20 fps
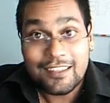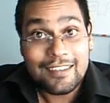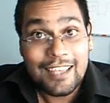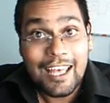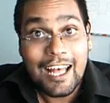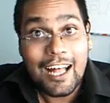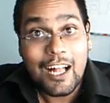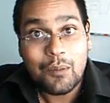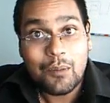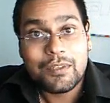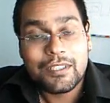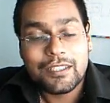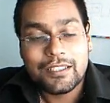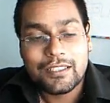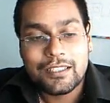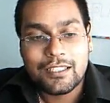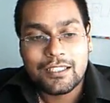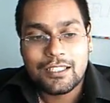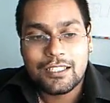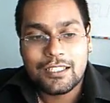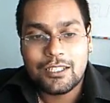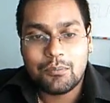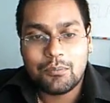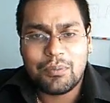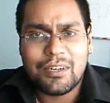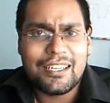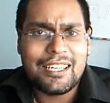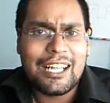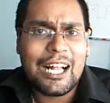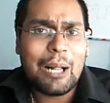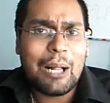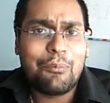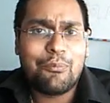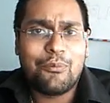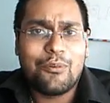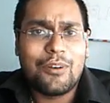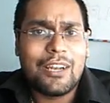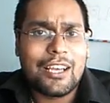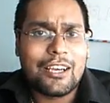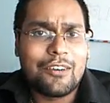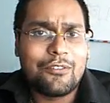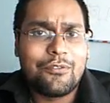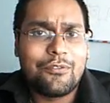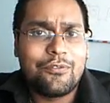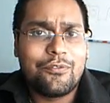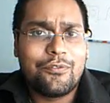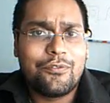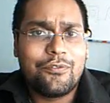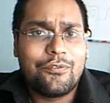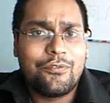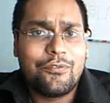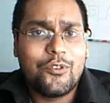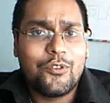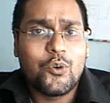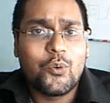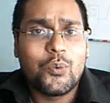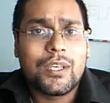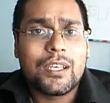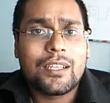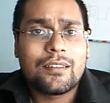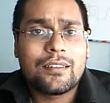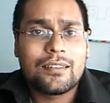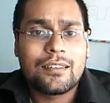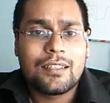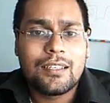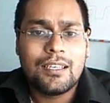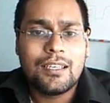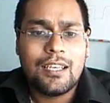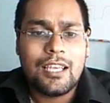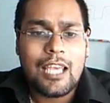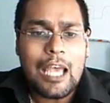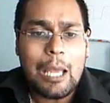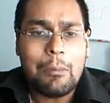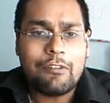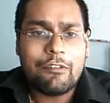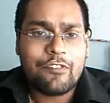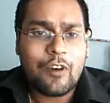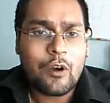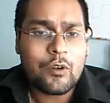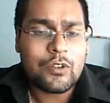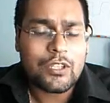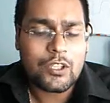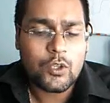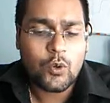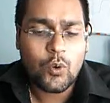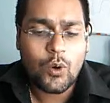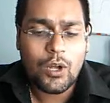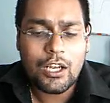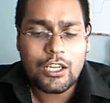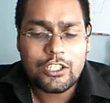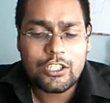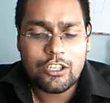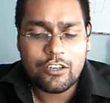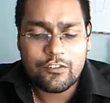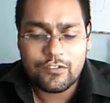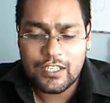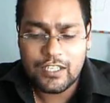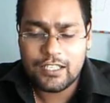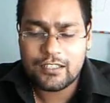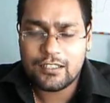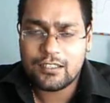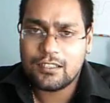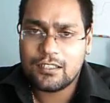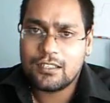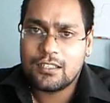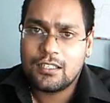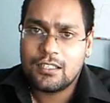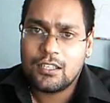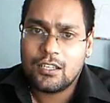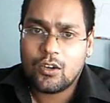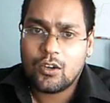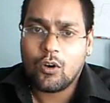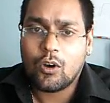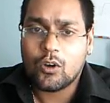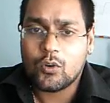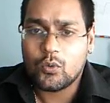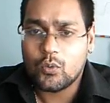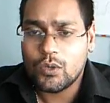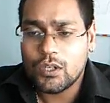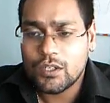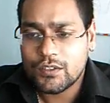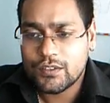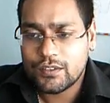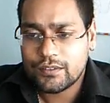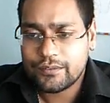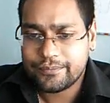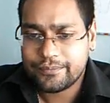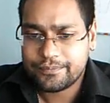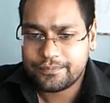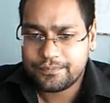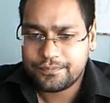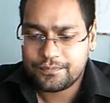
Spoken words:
This helped, but it helped for like a few weeks, and we found that the quality of data got worse.